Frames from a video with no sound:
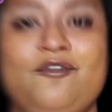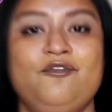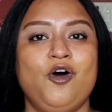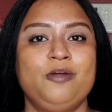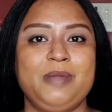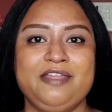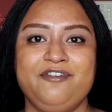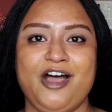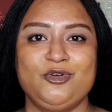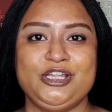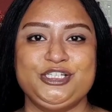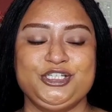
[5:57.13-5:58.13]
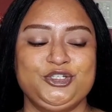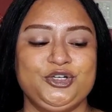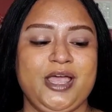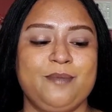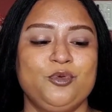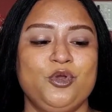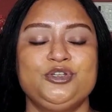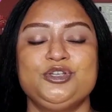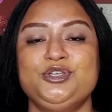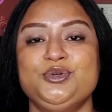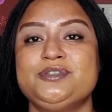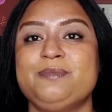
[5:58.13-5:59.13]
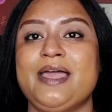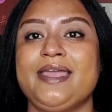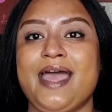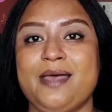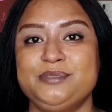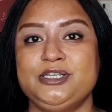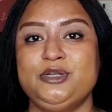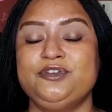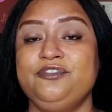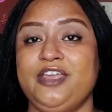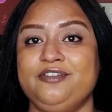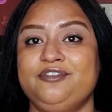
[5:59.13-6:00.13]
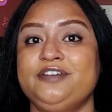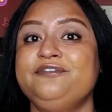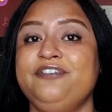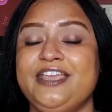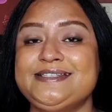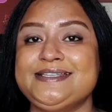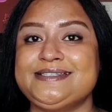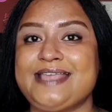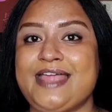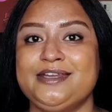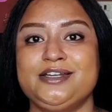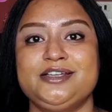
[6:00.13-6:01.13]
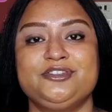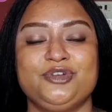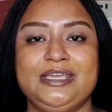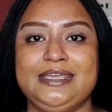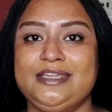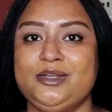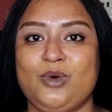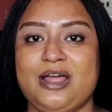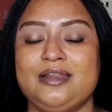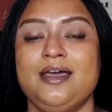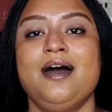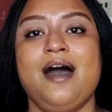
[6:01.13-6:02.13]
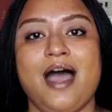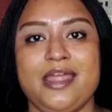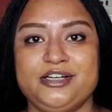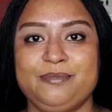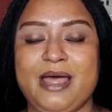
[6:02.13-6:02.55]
For my foundation today, I'm going to use my absolute favorite Faces Canada 3-in-1 Hydra